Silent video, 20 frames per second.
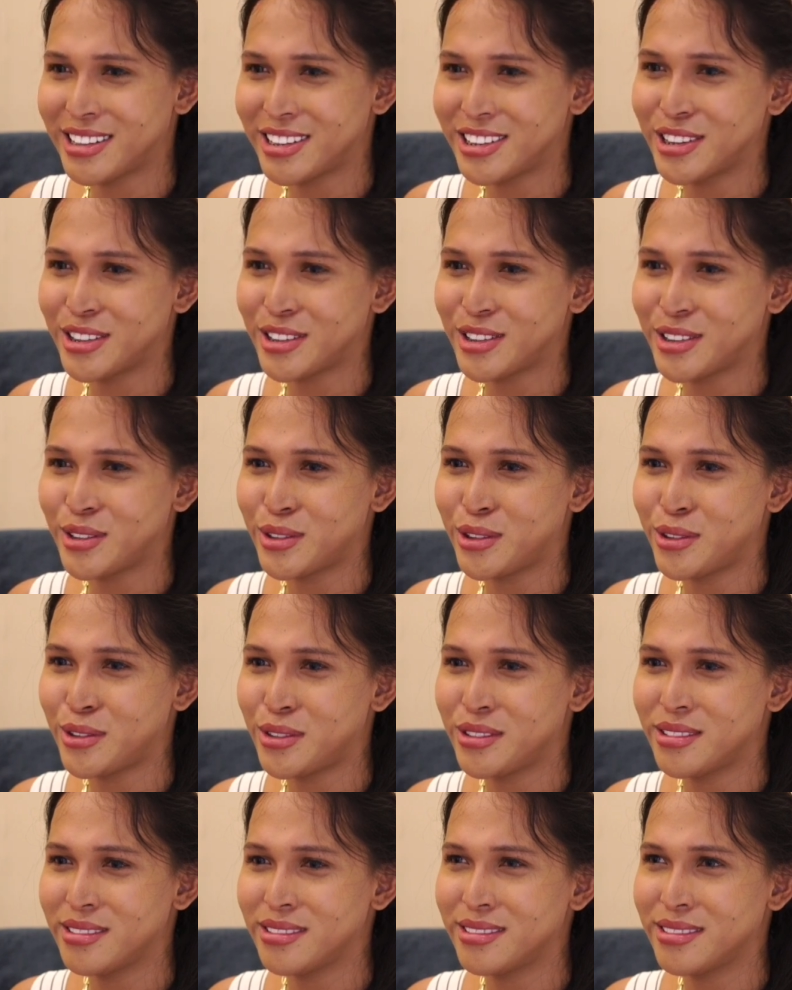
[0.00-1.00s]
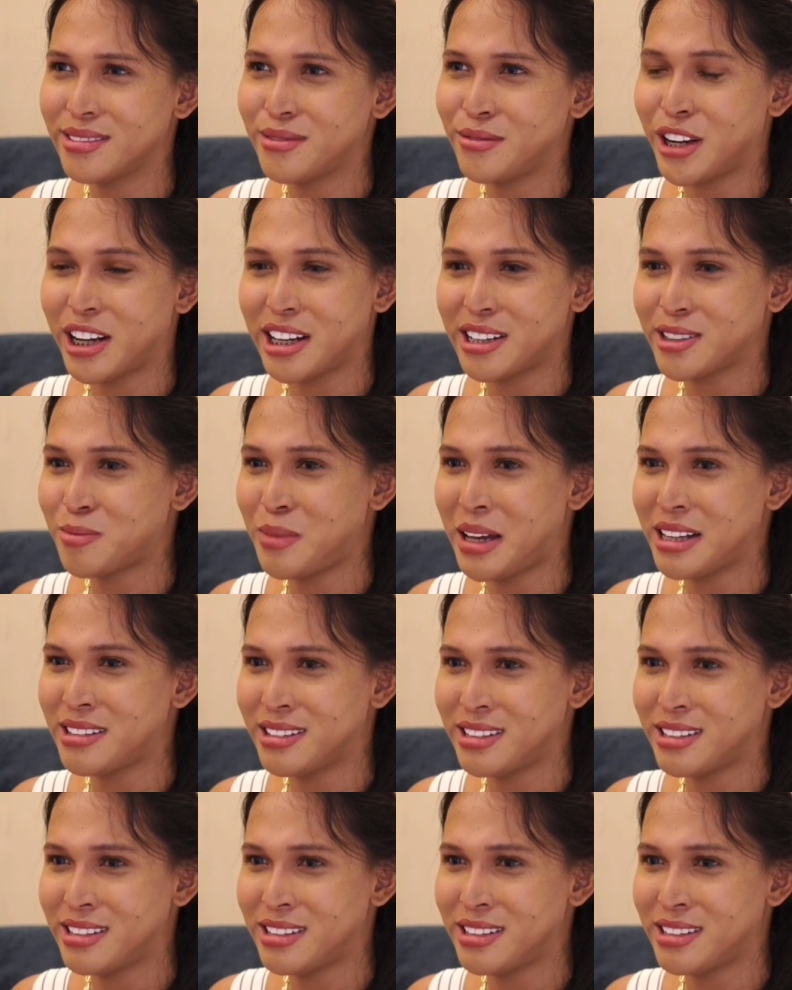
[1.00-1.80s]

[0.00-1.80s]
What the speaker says: are just very expensive.